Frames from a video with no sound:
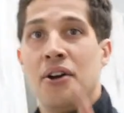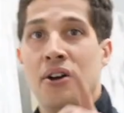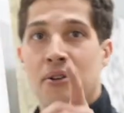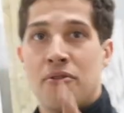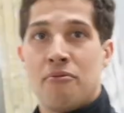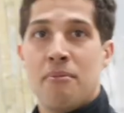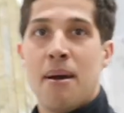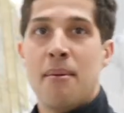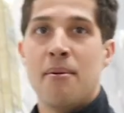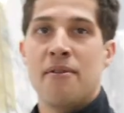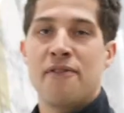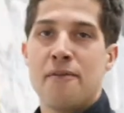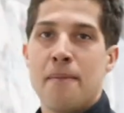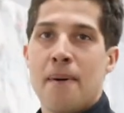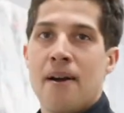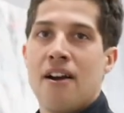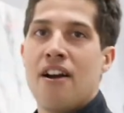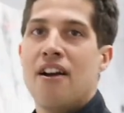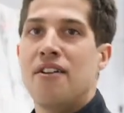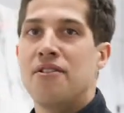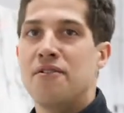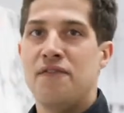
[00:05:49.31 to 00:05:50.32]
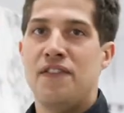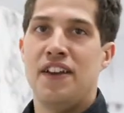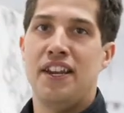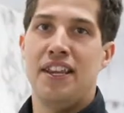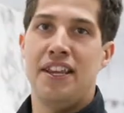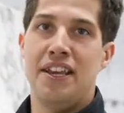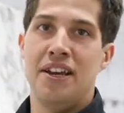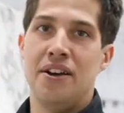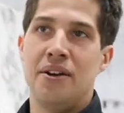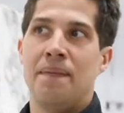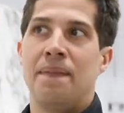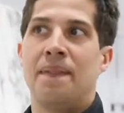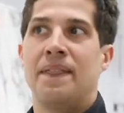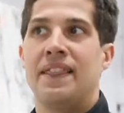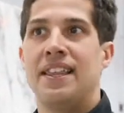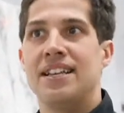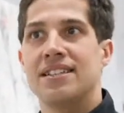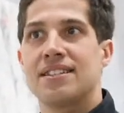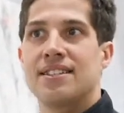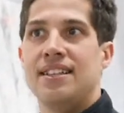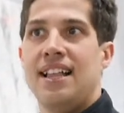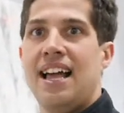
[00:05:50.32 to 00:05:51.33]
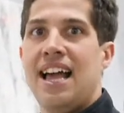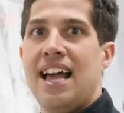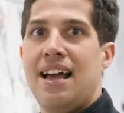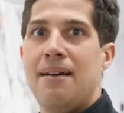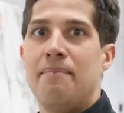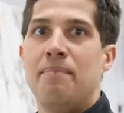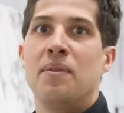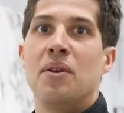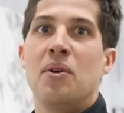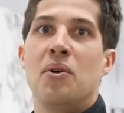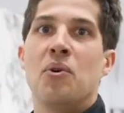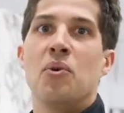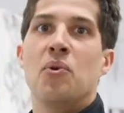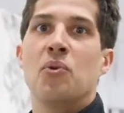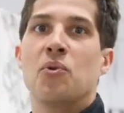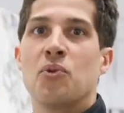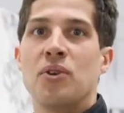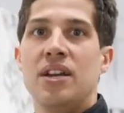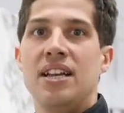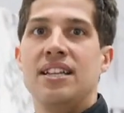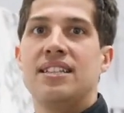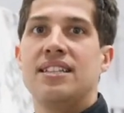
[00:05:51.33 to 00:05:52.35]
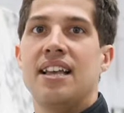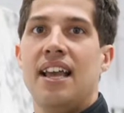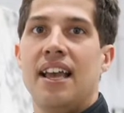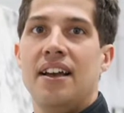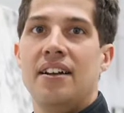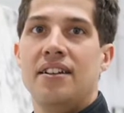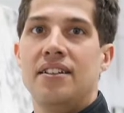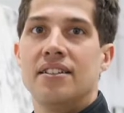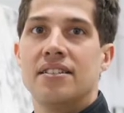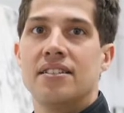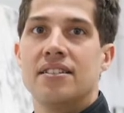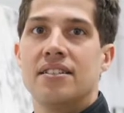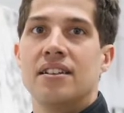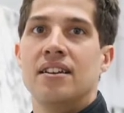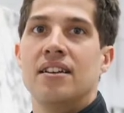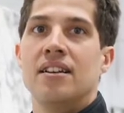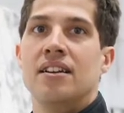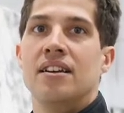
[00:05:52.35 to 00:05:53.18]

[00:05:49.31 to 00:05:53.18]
remember from our other video, this slab wholesales